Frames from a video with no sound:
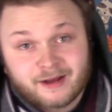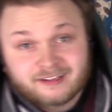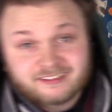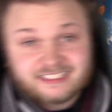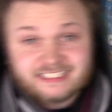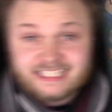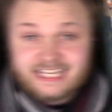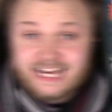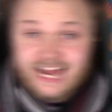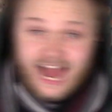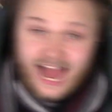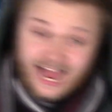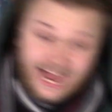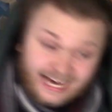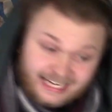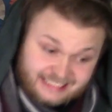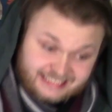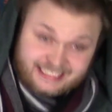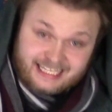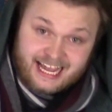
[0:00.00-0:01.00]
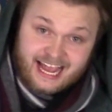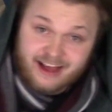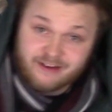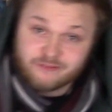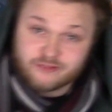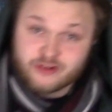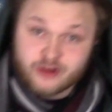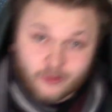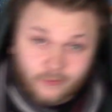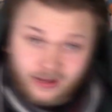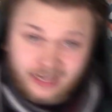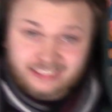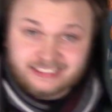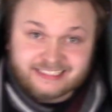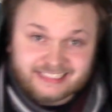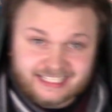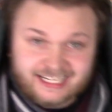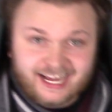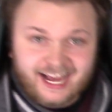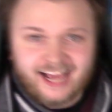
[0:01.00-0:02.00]
about today. I honestly have no
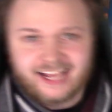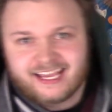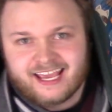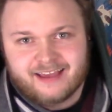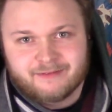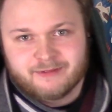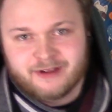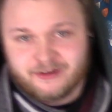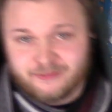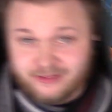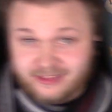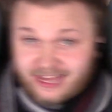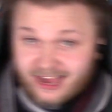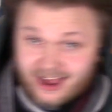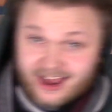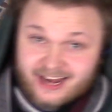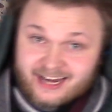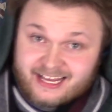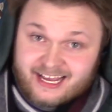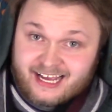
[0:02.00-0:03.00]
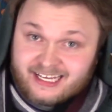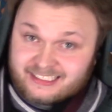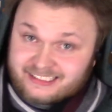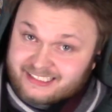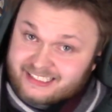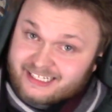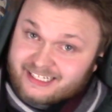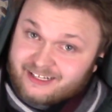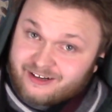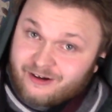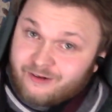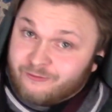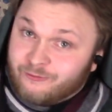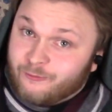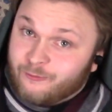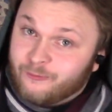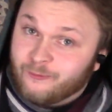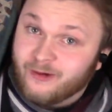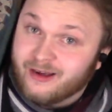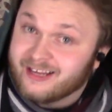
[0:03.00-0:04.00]
idea. I came here without any idea
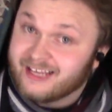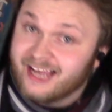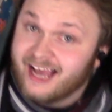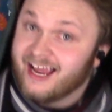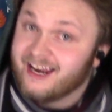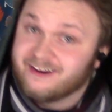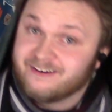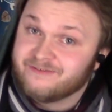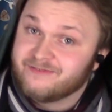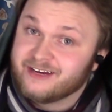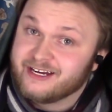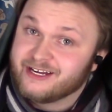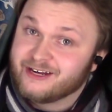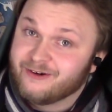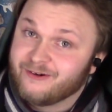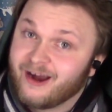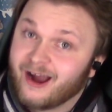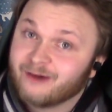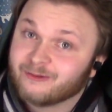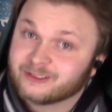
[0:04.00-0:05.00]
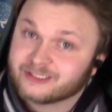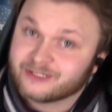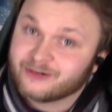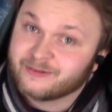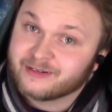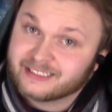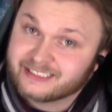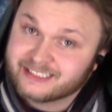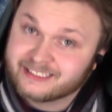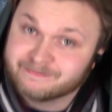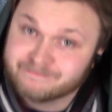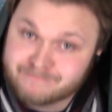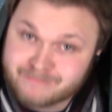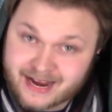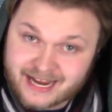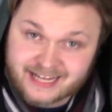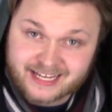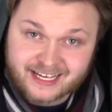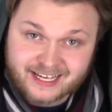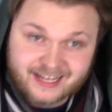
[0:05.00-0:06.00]
of what kind of video I was going to
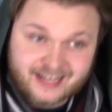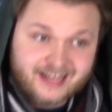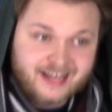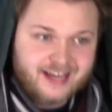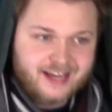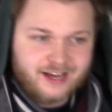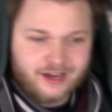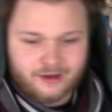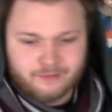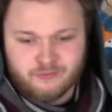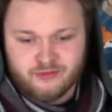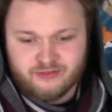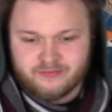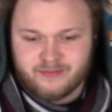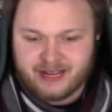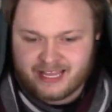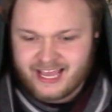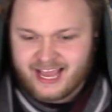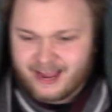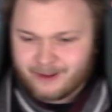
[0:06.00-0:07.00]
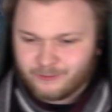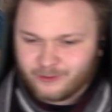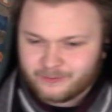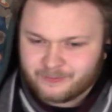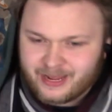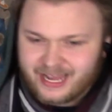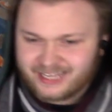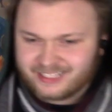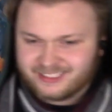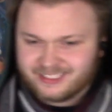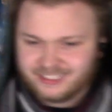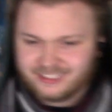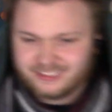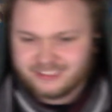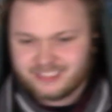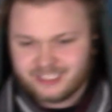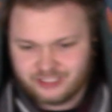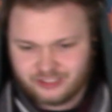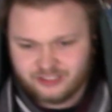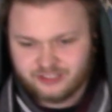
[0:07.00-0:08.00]
make. I moved my camera back to the
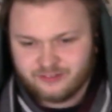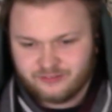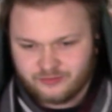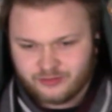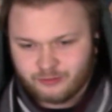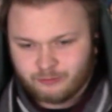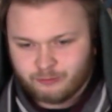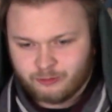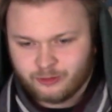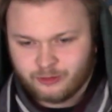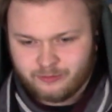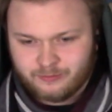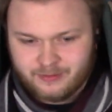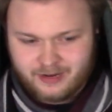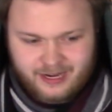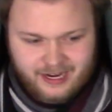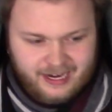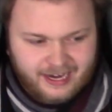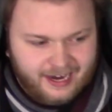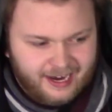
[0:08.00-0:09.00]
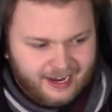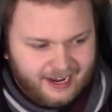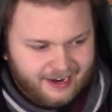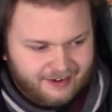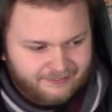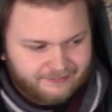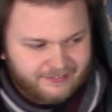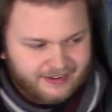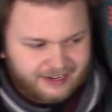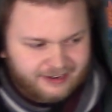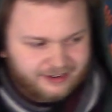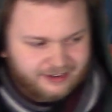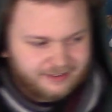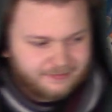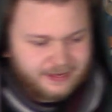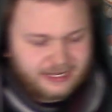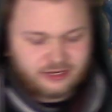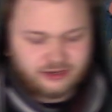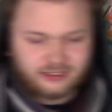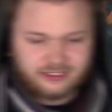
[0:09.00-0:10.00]
center of the room, and I figured it'd
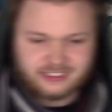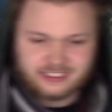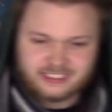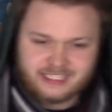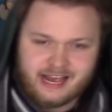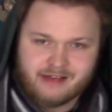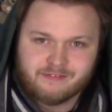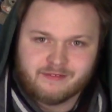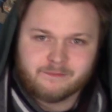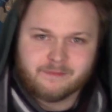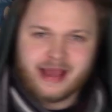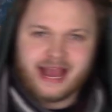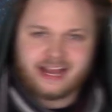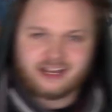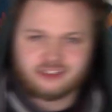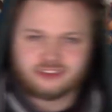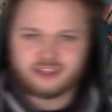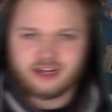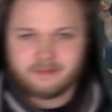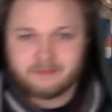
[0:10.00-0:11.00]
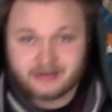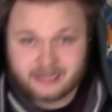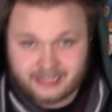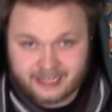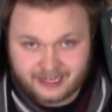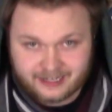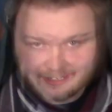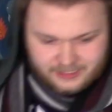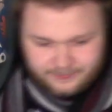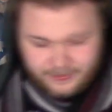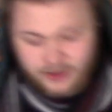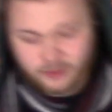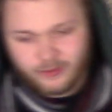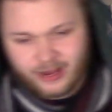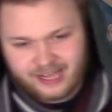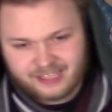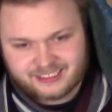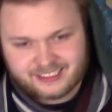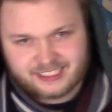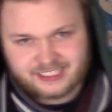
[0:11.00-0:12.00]
be good to just have a backdrop again. It's been a
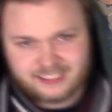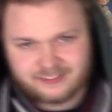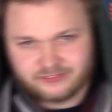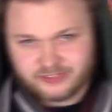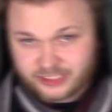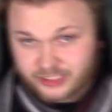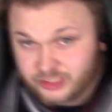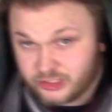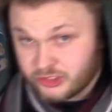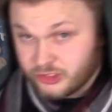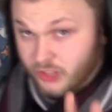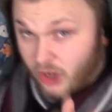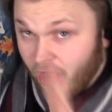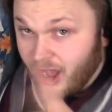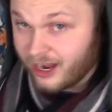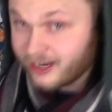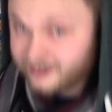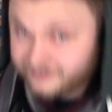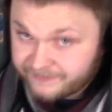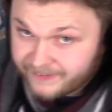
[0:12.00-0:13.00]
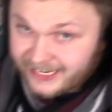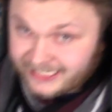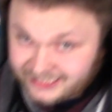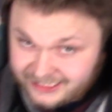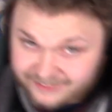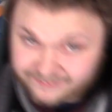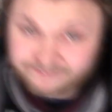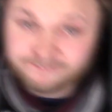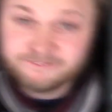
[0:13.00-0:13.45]
while since I've just talked face to